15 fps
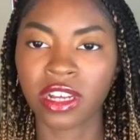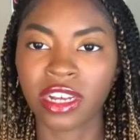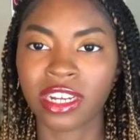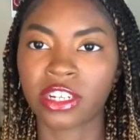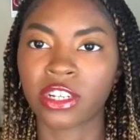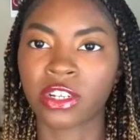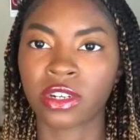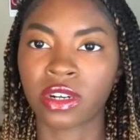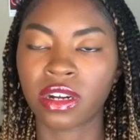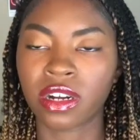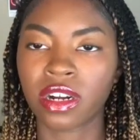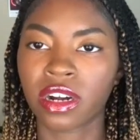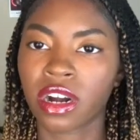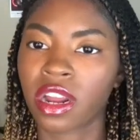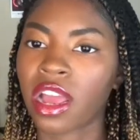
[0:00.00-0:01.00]
It's
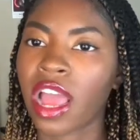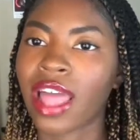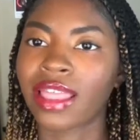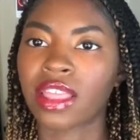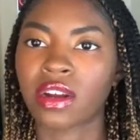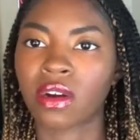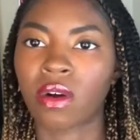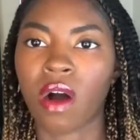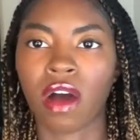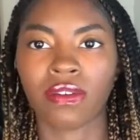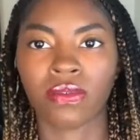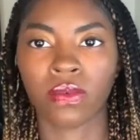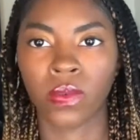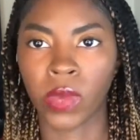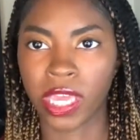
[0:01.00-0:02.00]
sugar and then a lot
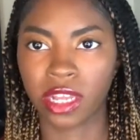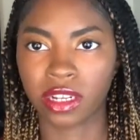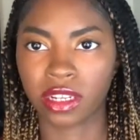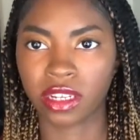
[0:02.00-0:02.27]
of wheat.